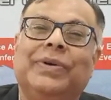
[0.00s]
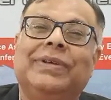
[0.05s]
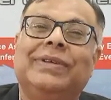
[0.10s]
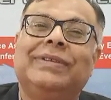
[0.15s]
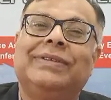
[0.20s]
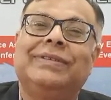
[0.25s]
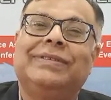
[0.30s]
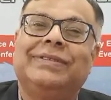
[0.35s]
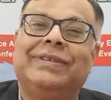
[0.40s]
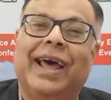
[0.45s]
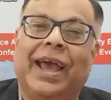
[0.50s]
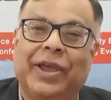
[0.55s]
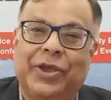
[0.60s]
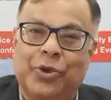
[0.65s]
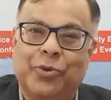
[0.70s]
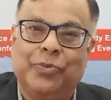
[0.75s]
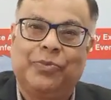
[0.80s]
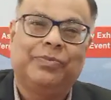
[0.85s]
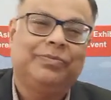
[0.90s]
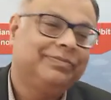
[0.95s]
thank you so much thank
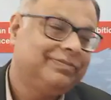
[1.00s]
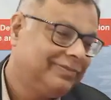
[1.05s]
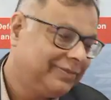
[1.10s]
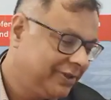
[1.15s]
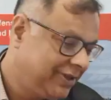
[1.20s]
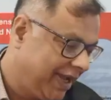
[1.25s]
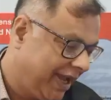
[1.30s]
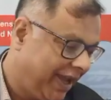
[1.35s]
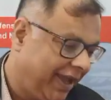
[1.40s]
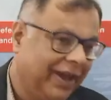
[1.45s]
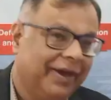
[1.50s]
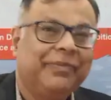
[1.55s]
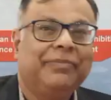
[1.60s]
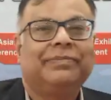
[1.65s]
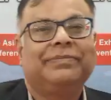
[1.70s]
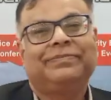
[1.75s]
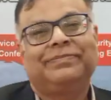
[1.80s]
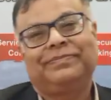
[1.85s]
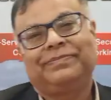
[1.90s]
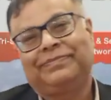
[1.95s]
sir. you thanks for your time take
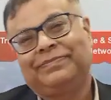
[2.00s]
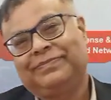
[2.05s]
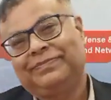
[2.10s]
care